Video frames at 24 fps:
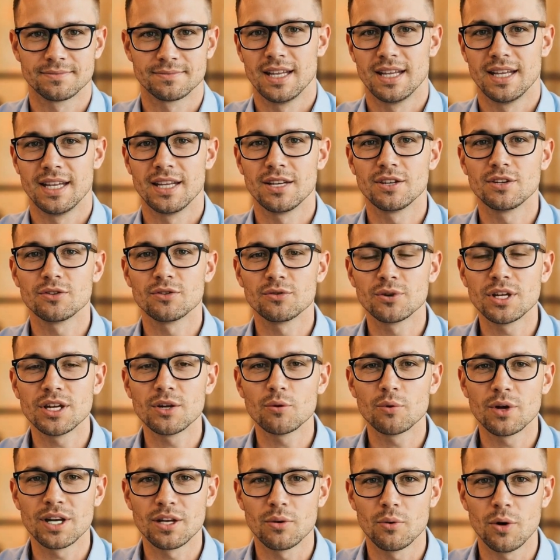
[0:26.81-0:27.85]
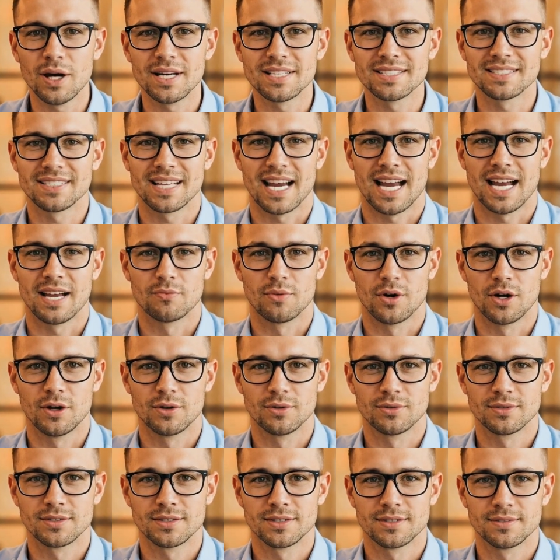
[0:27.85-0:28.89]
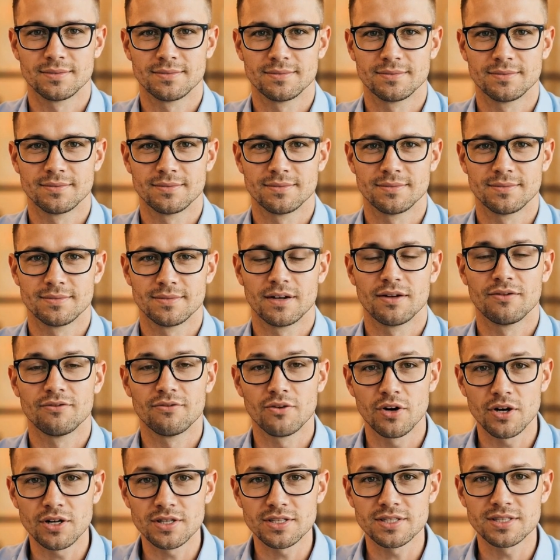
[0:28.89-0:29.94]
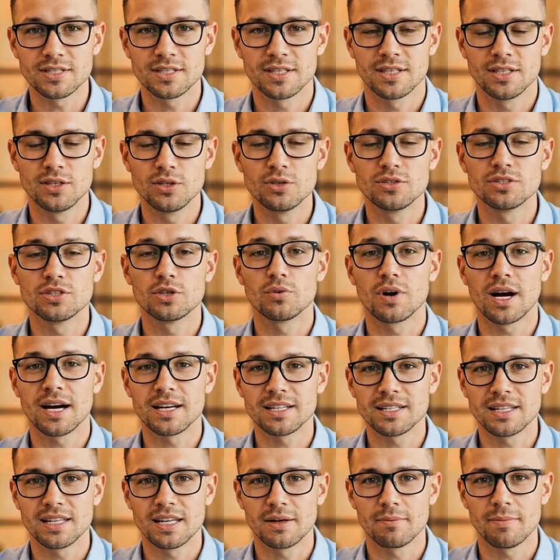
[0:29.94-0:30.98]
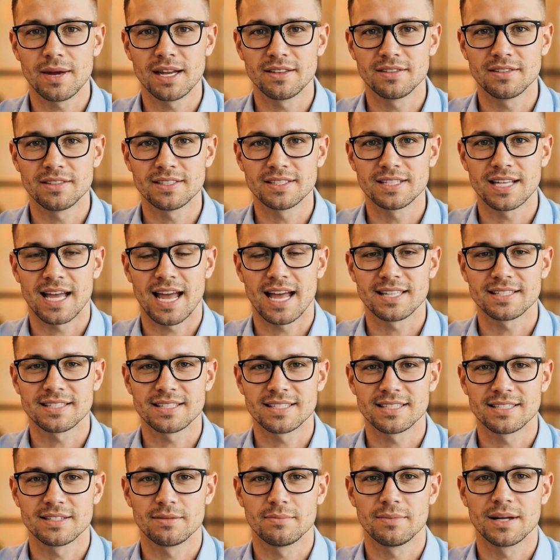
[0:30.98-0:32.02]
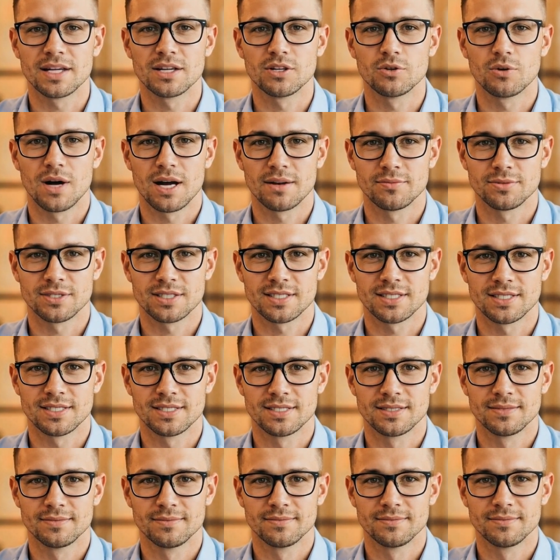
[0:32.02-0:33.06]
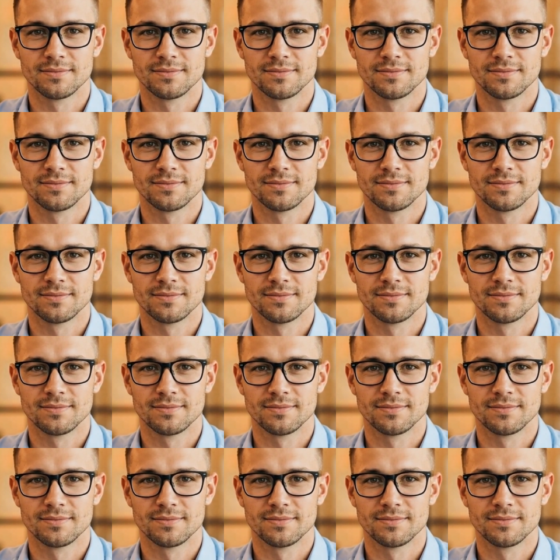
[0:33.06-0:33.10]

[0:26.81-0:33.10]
Here are 3 quick ways to add rows. First, use the right-click method to access the menu options.